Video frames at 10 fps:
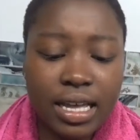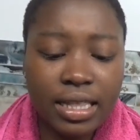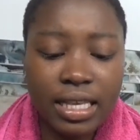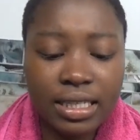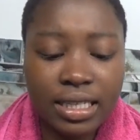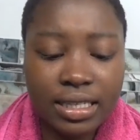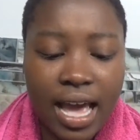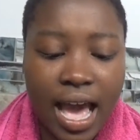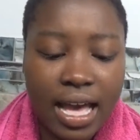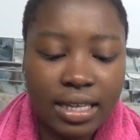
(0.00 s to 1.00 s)
this
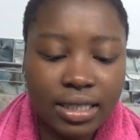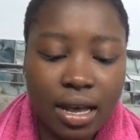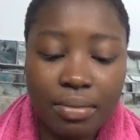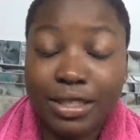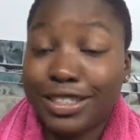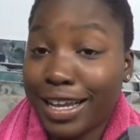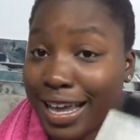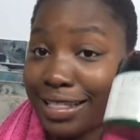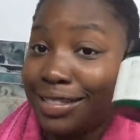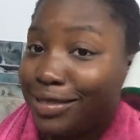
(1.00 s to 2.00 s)
has
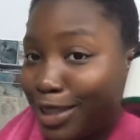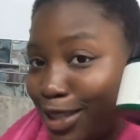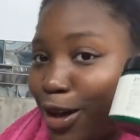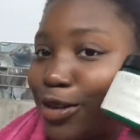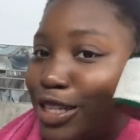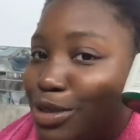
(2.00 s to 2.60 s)
again, all these